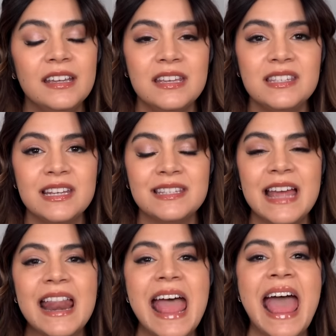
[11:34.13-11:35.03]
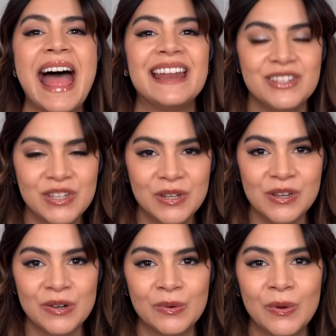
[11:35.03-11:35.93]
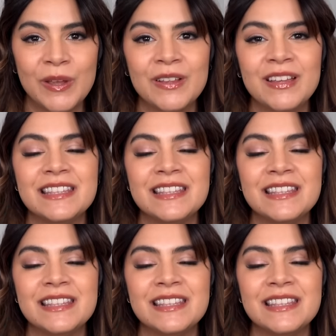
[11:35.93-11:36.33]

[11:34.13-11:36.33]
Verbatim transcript: This does not add to your oil.